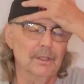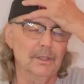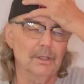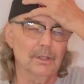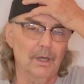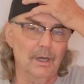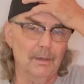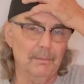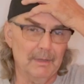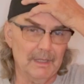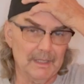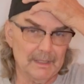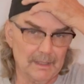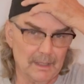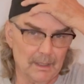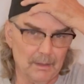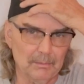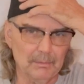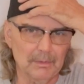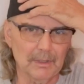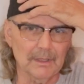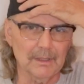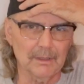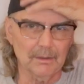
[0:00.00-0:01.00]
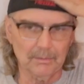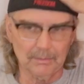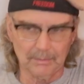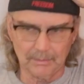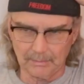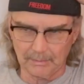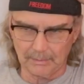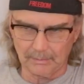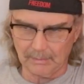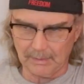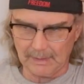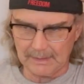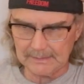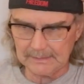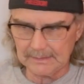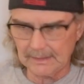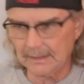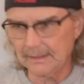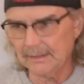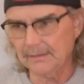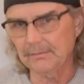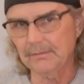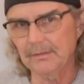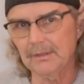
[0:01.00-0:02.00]
comment down below, request
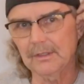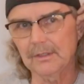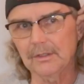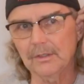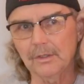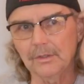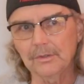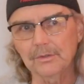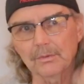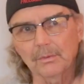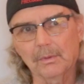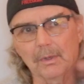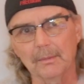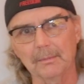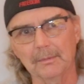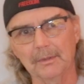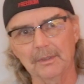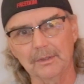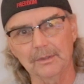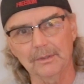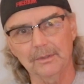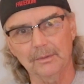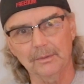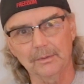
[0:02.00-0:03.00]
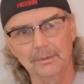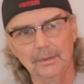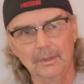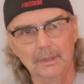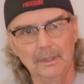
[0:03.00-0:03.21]
any videos you want me to do,